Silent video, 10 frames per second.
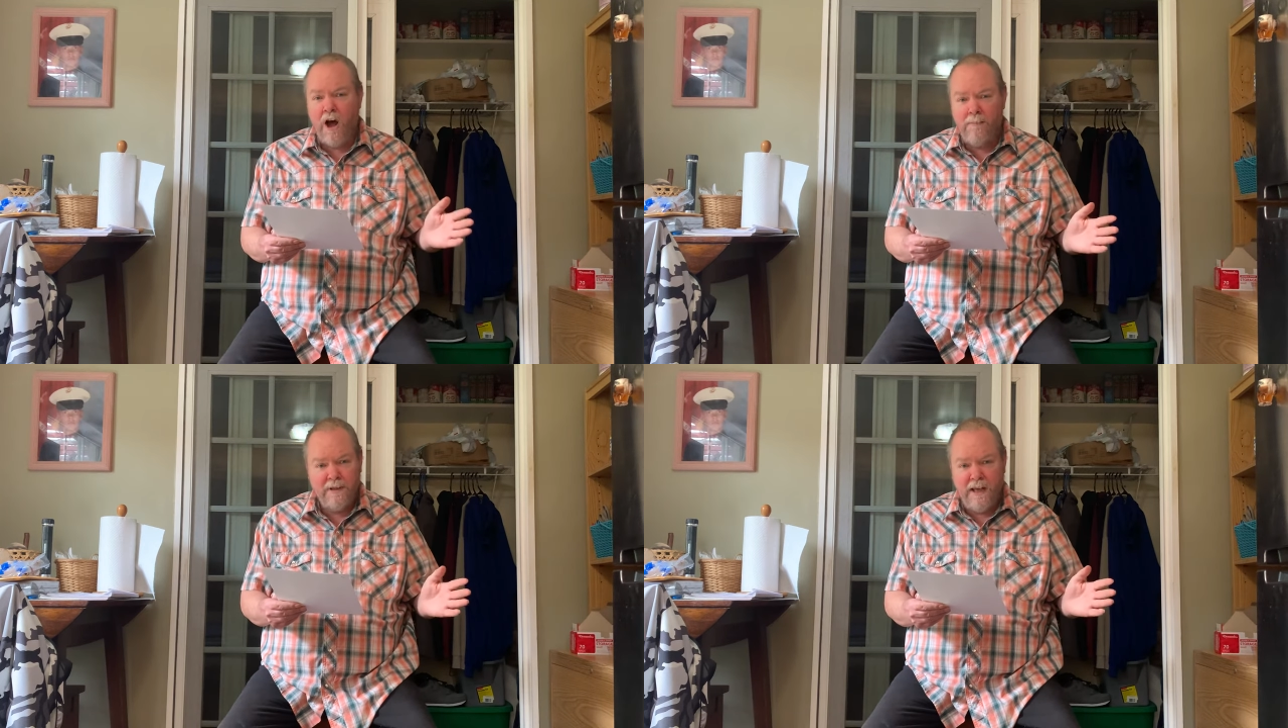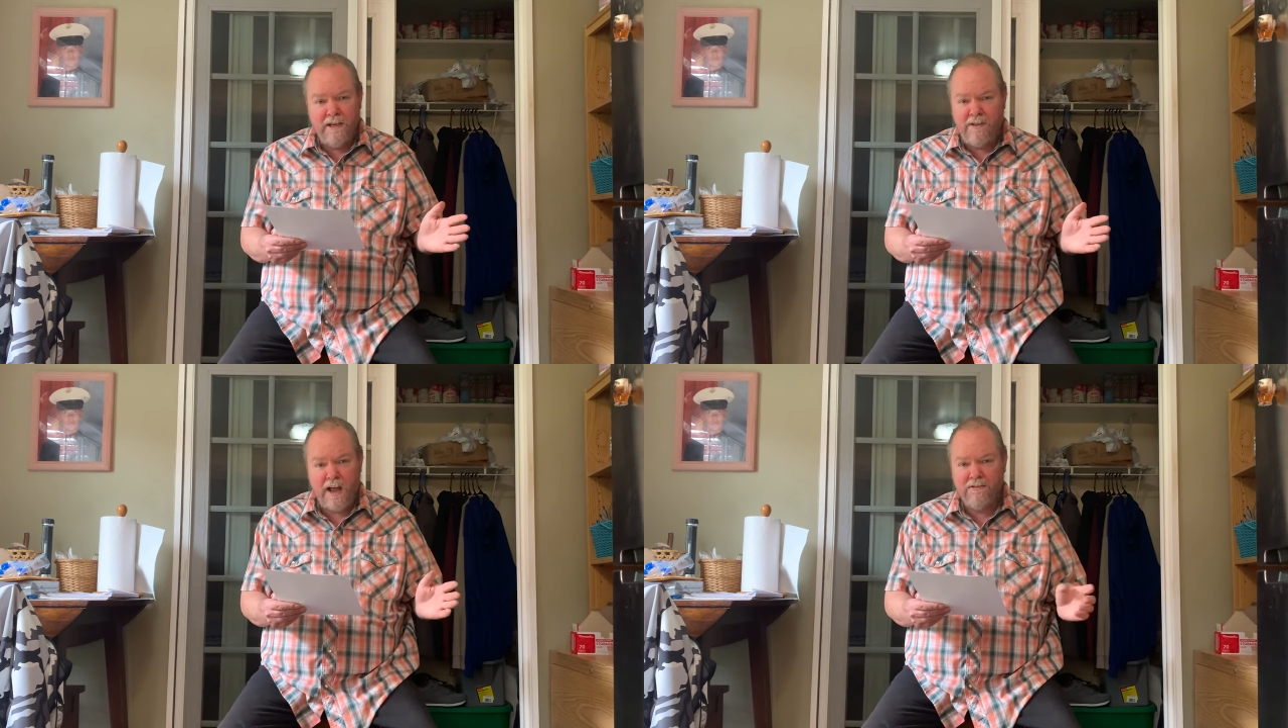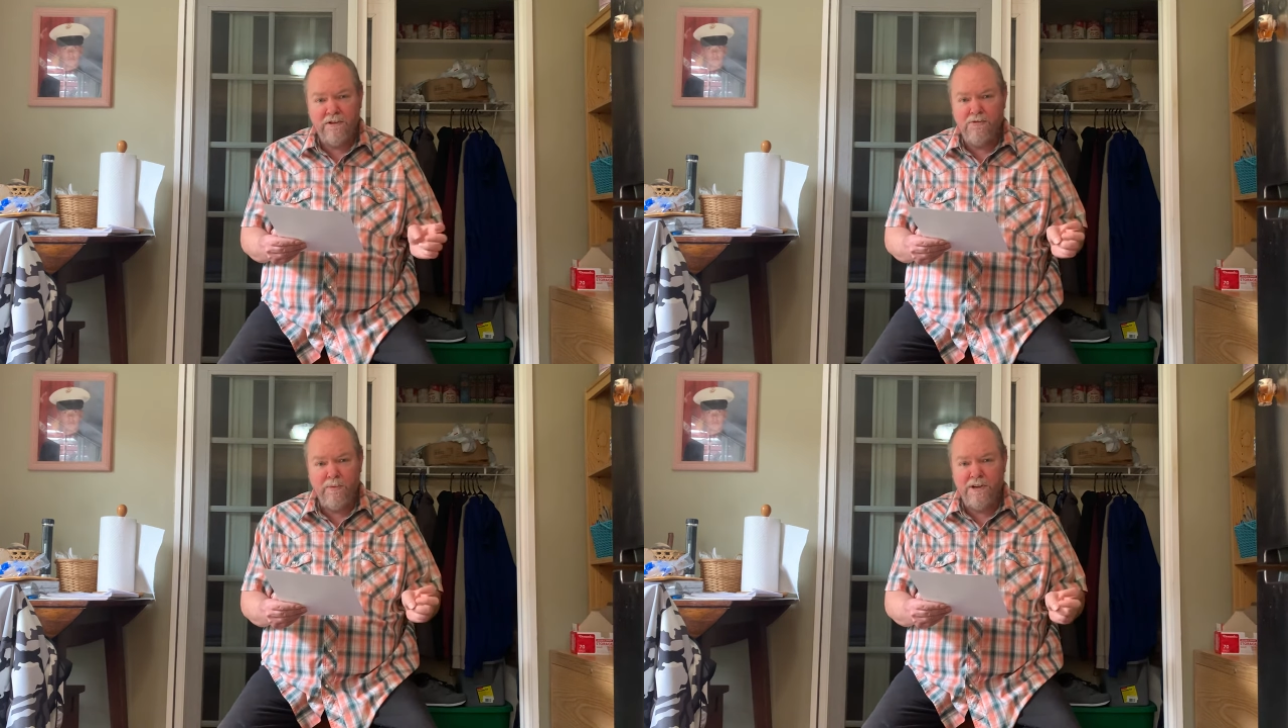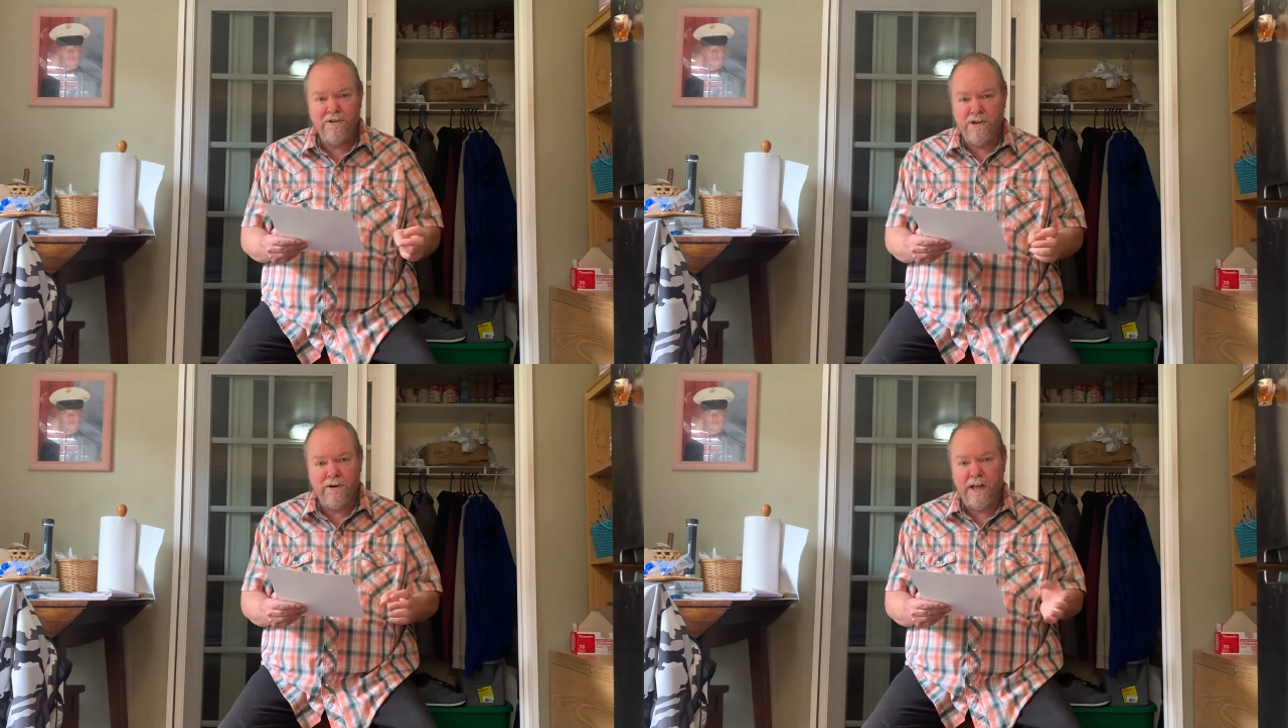complicated tax
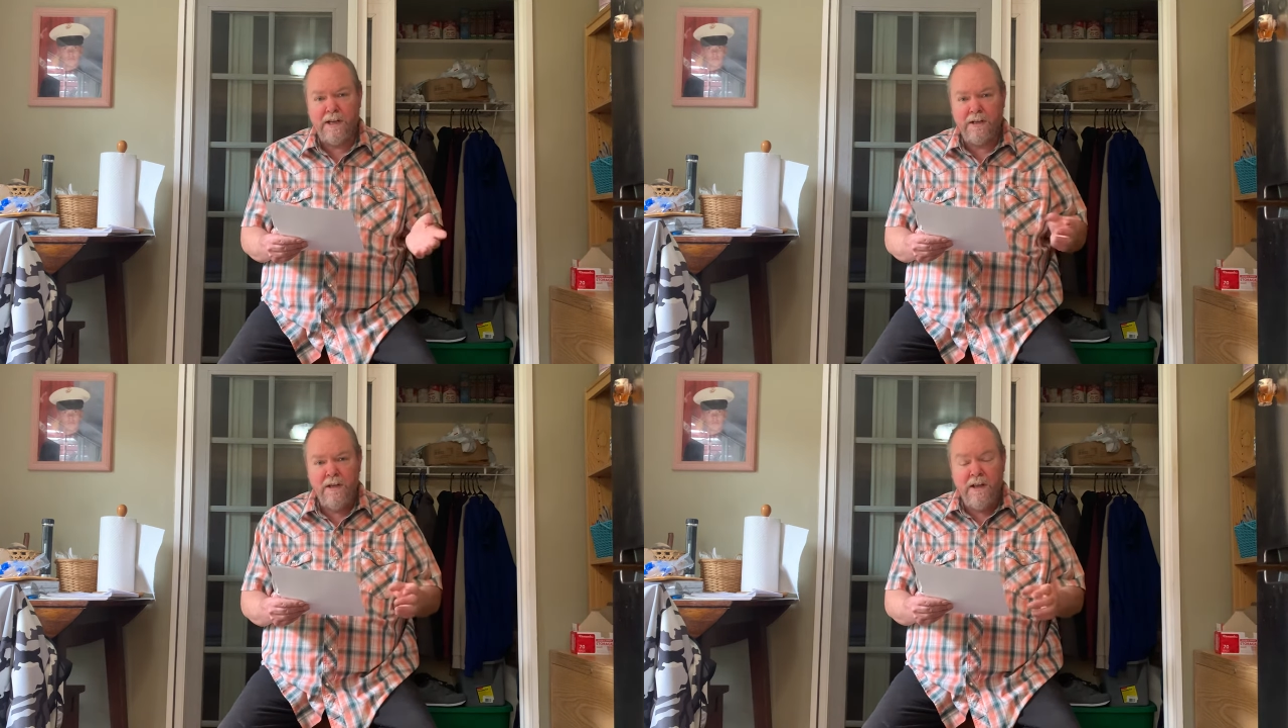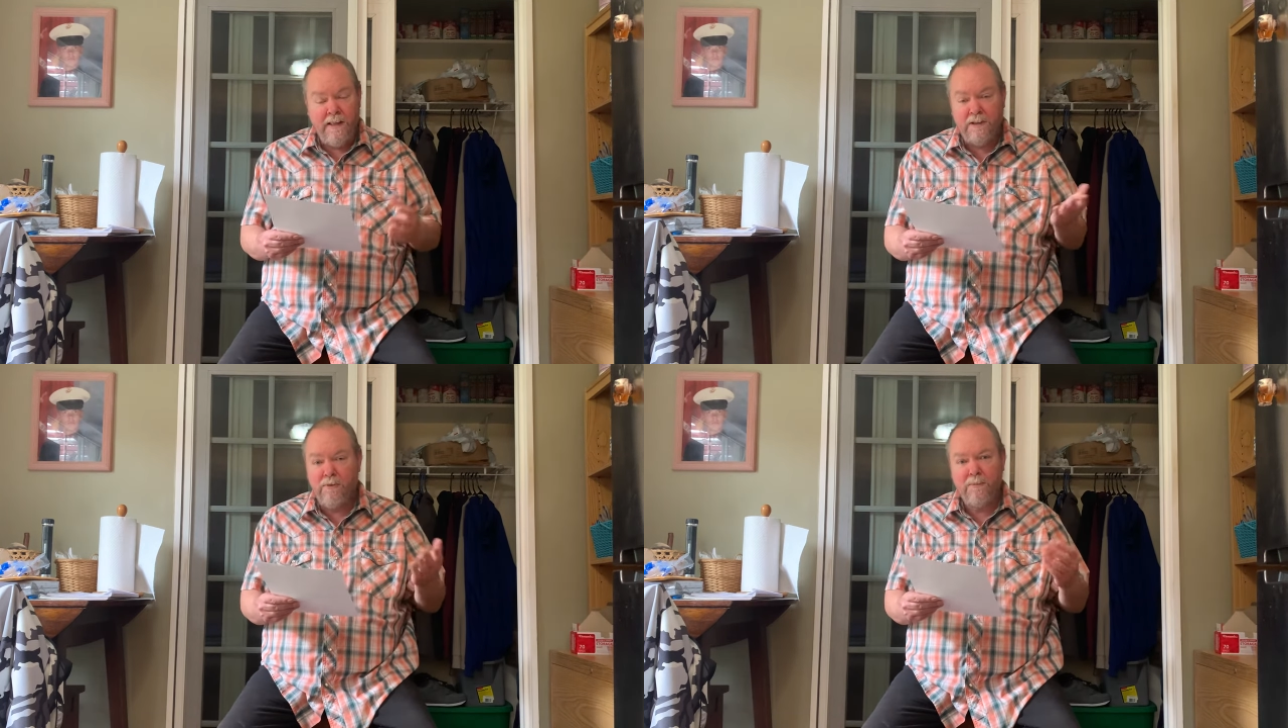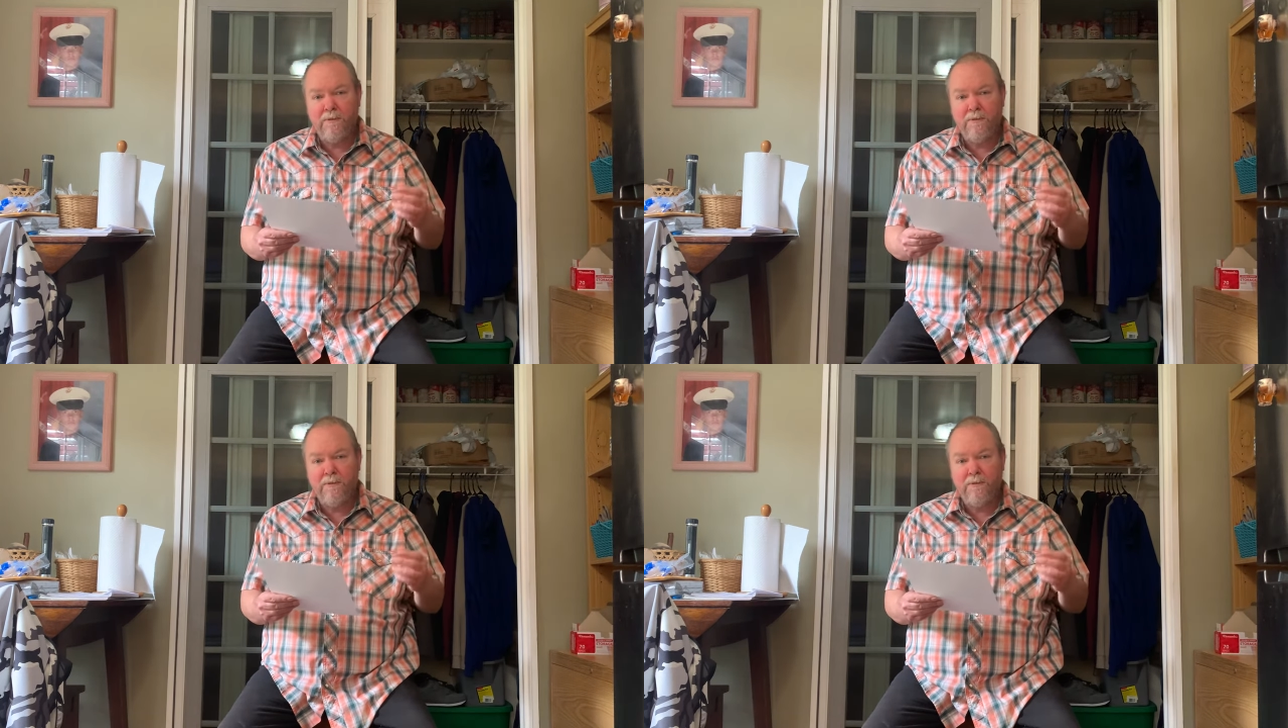situation you're in. And that's why I'm